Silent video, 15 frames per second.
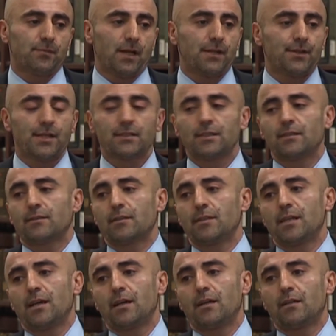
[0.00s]
I think that
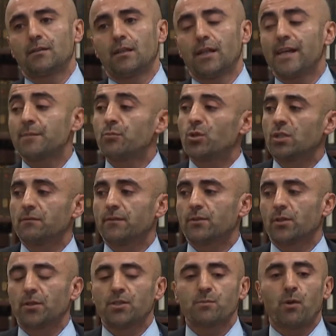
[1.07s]
the uh, the leitmotif of
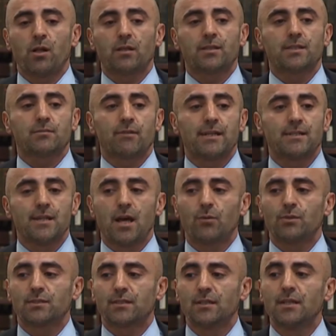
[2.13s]
Turkish politics right
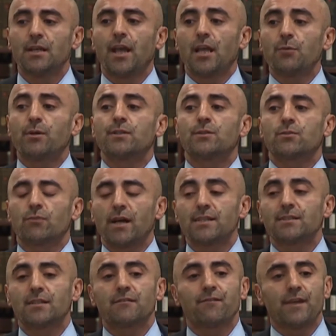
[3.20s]
now is anyone who's
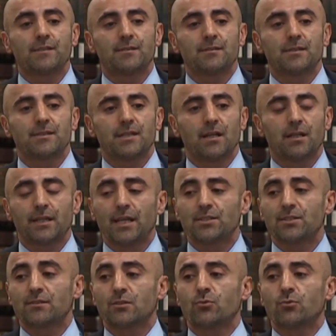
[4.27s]
rising faces these allegations.